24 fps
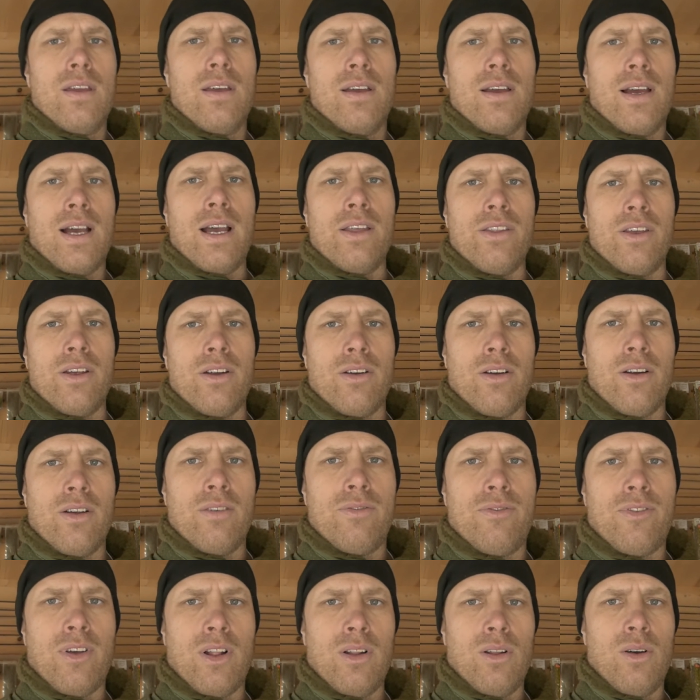Hi there,
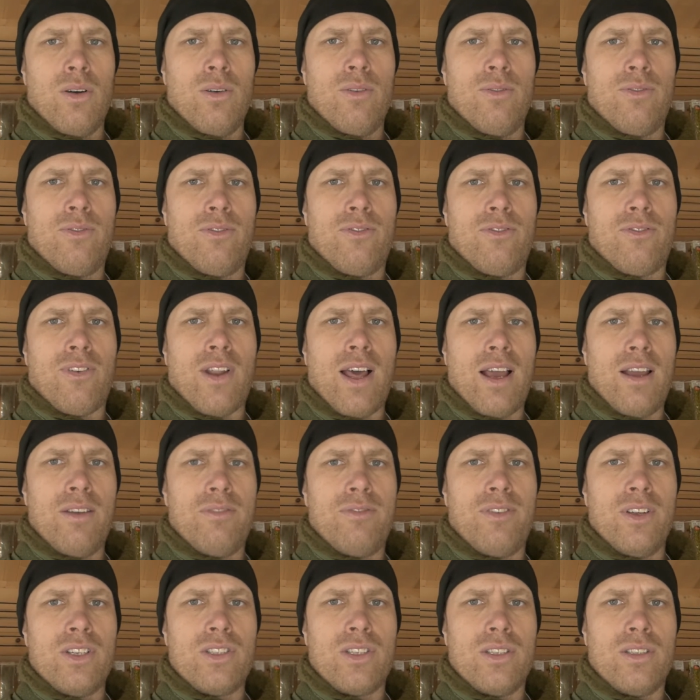fellow fly
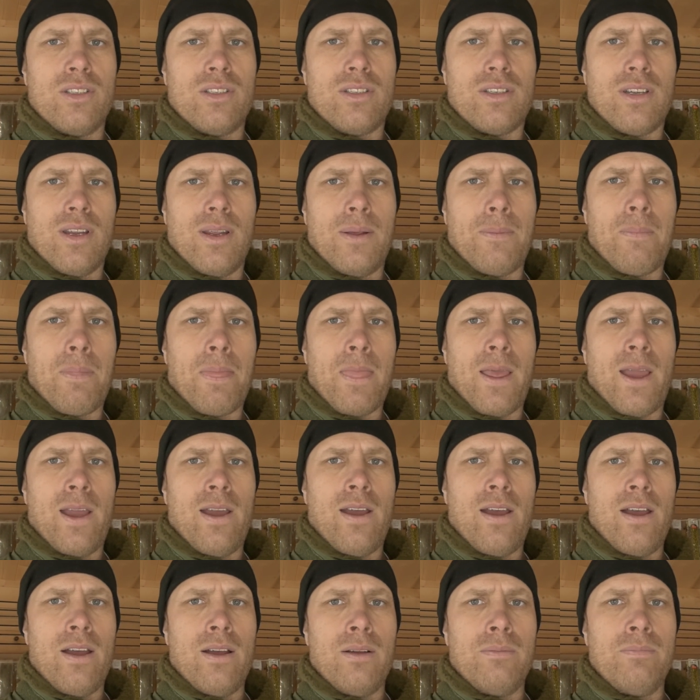fishes.
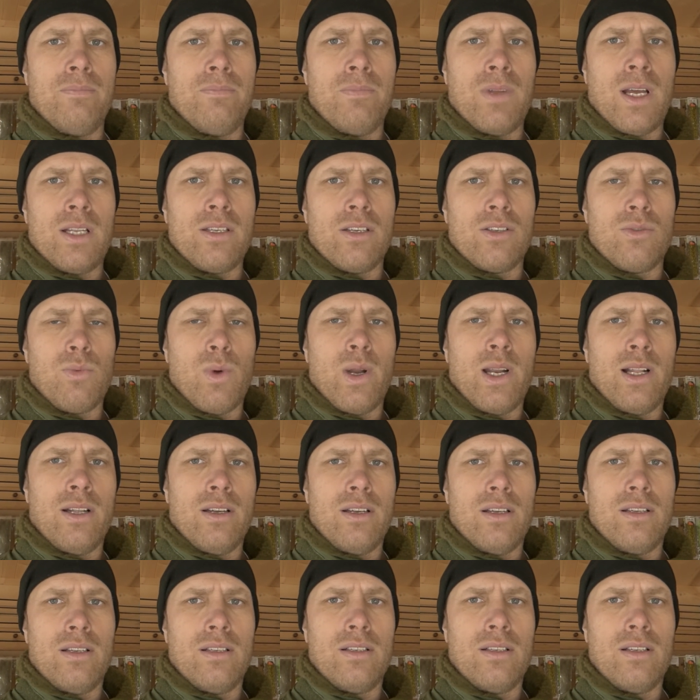Um, I just want
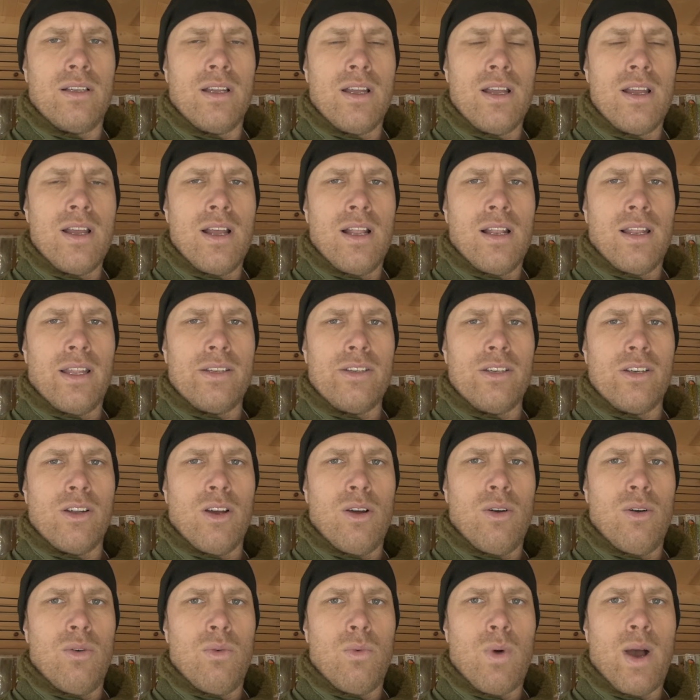to let you
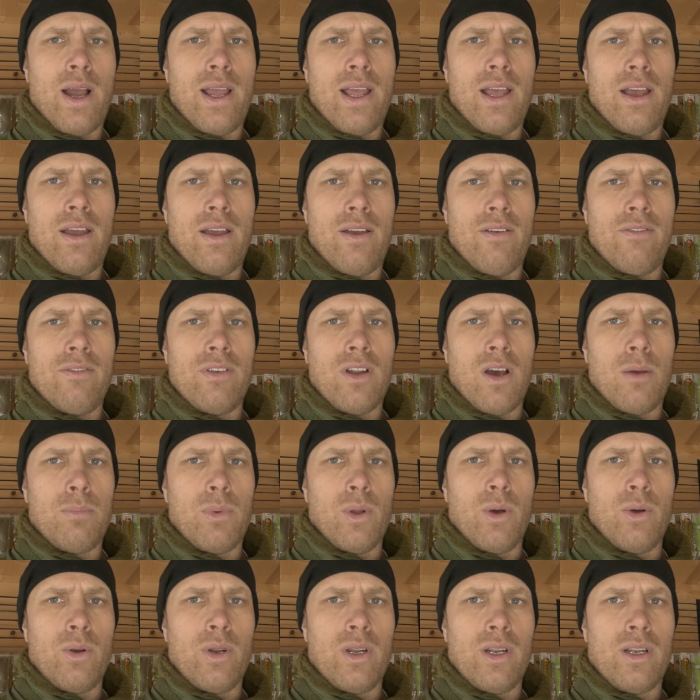know why I haven't
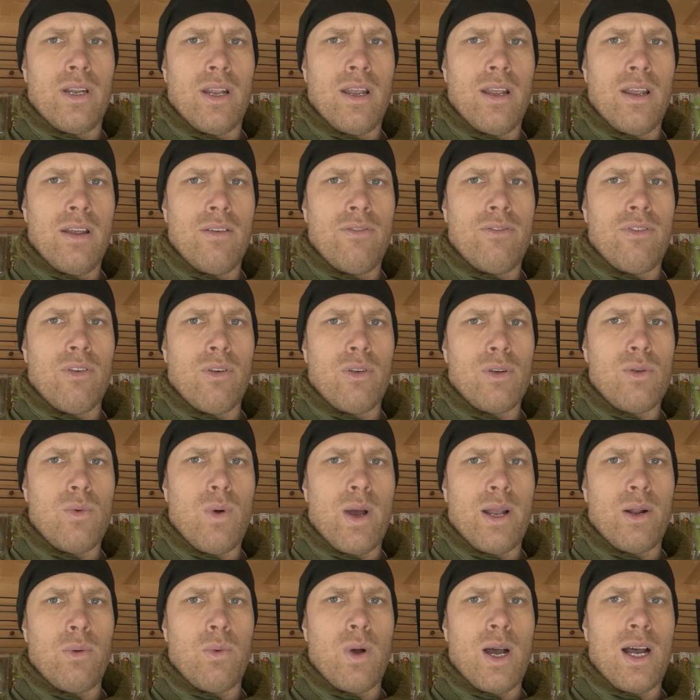uploaded for
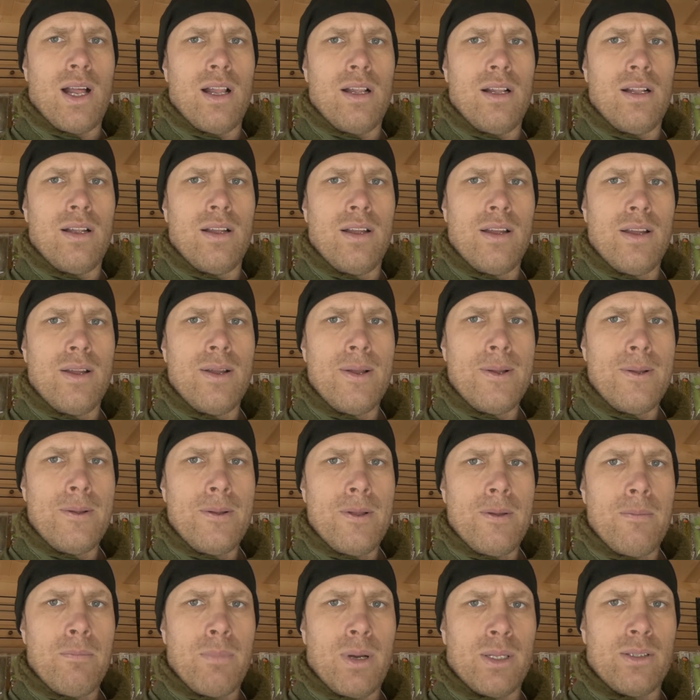quite a while,
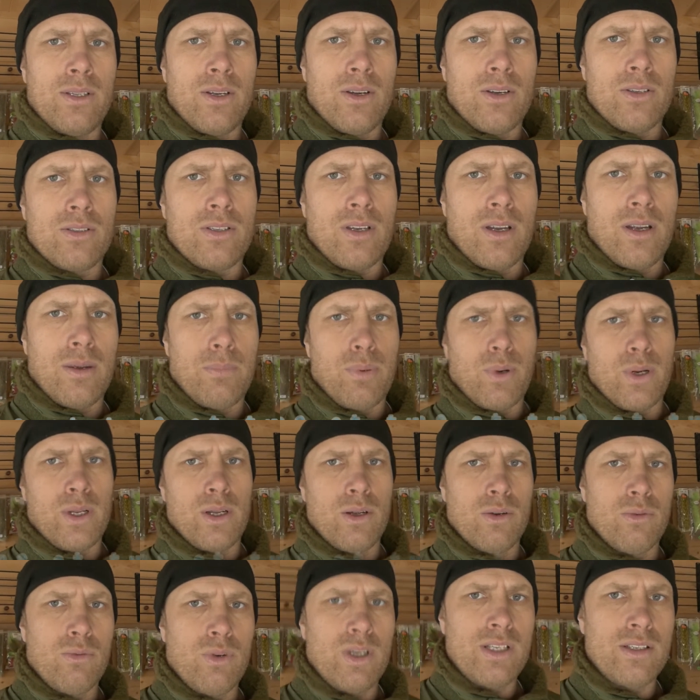but there's a pretty
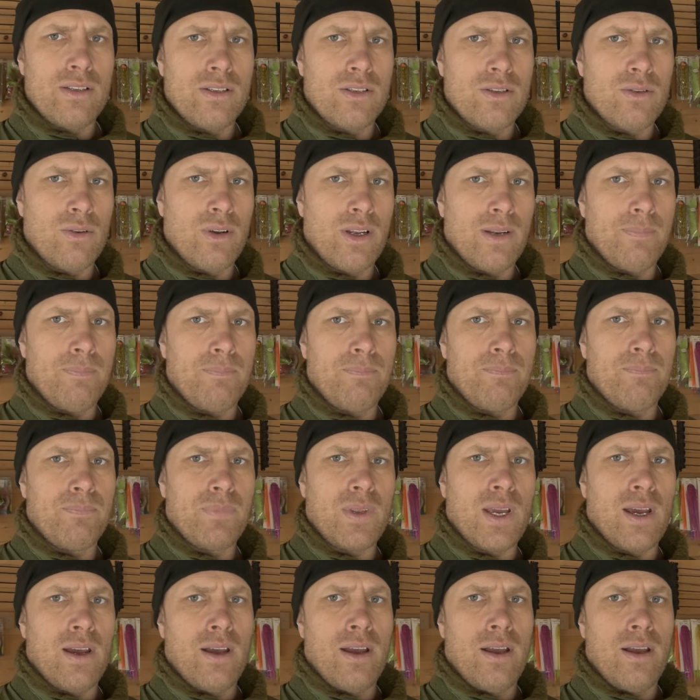good reason to it,
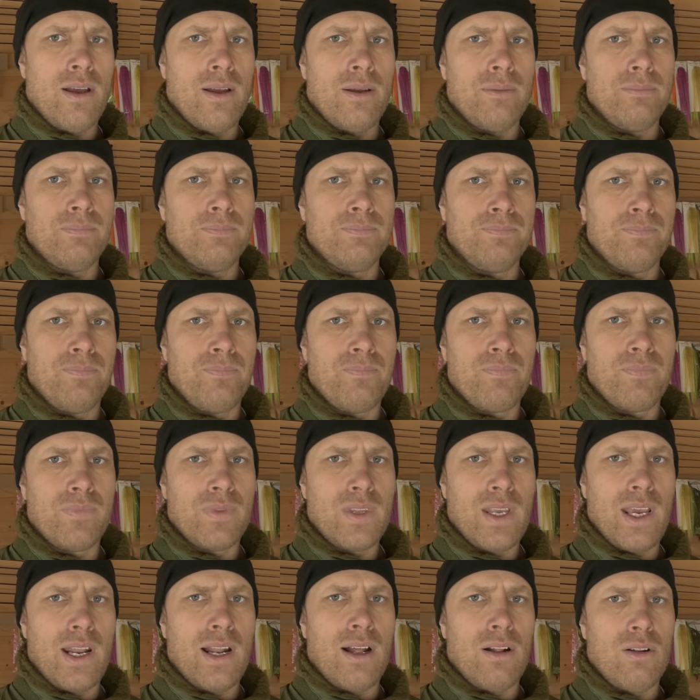um,
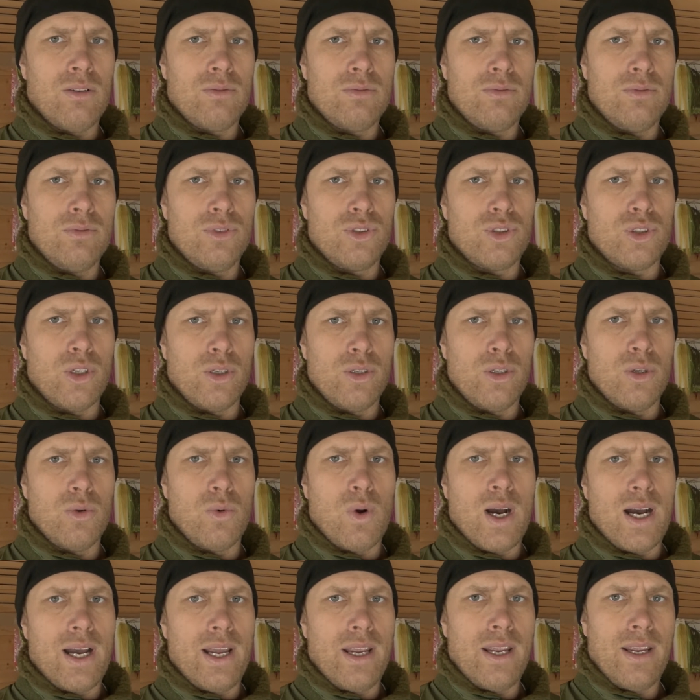and I'll show you
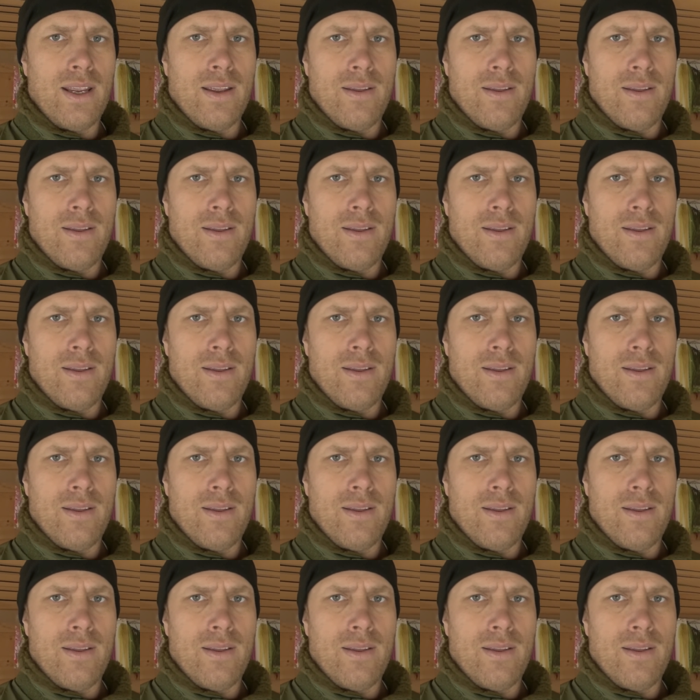why.